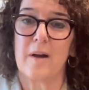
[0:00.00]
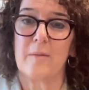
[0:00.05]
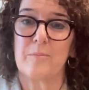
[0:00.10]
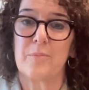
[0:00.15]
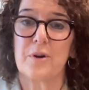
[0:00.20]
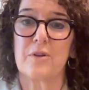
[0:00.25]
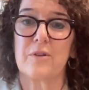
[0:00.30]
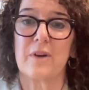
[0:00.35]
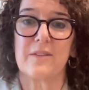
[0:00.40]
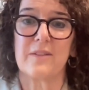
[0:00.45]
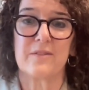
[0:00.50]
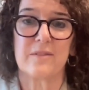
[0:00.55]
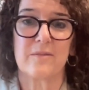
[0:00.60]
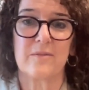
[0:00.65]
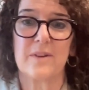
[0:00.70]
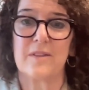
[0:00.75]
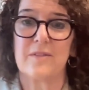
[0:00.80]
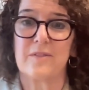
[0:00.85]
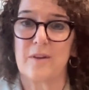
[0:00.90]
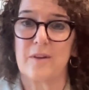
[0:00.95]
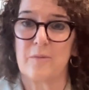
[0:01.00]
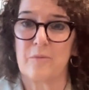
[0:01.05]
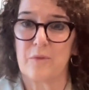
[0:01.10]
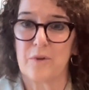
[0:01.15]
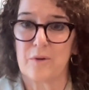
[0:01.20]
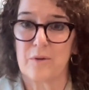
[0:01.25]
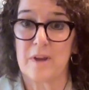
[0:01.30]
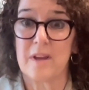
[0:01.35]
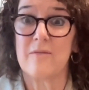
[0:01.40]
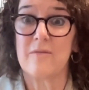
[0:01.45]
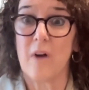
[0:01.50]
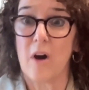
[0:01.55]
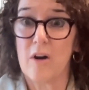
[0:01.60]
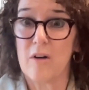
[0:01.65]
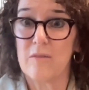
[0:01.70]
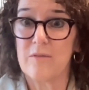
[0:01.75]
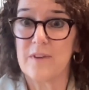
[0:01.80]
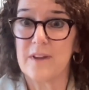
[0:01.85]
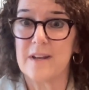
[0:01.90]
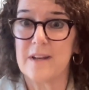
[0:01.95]
progressiveness that we're
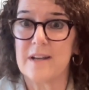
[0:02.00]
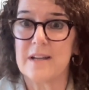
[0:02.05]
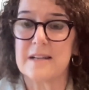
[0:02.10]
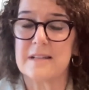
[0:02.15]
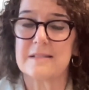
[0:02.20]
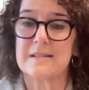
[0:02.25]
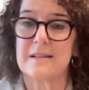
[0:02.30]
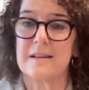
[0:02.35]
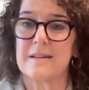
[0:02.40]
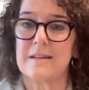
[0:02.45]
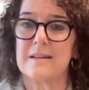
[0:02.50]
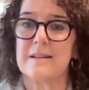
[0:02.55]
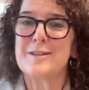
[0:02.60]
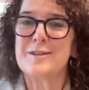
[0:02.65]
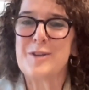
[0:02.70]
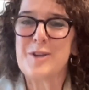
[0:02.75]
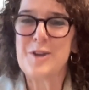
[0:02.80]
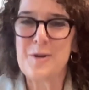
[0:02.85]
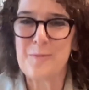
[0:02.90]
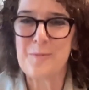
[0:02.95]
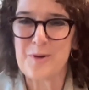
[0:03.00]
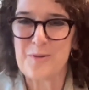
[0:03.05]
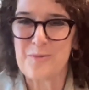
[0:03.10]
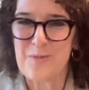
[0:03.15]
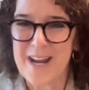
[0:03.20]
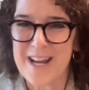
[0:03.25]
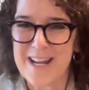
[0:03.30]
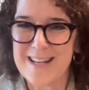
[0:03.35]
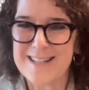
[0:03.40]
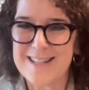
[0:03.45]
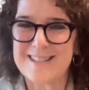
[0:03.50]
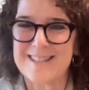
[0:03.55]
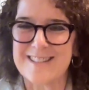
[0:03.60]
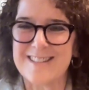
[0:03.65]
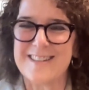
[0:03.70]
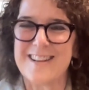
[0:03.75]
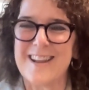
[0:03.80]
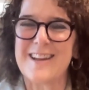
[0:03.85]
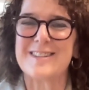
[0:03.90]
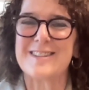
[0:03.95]
evolving as a human race
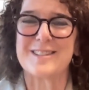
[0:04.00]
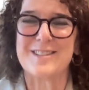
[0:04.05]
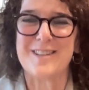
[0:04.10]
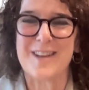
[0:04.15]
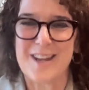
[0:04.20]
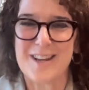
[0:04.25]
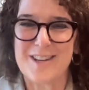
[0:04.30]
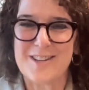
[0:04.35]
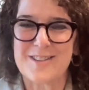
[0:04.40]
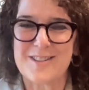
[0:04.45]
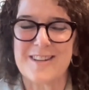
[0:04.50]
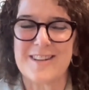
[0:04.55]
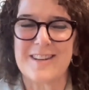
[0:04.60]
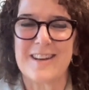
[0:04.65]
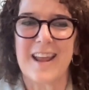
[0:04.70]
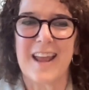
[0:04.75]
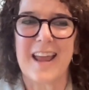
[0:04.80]
and as a nation.